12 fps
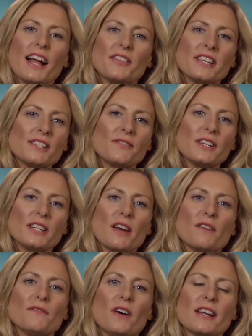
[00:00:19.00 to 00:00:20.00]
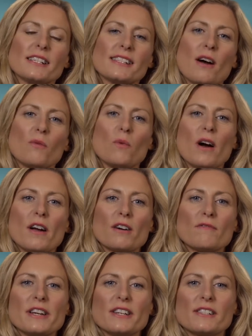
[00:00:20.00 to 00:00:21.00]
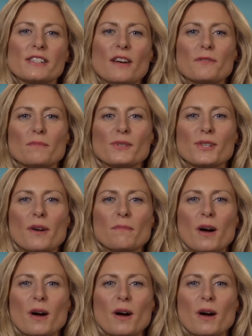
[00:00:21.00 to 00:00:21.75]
and this video finds out why our readers love them so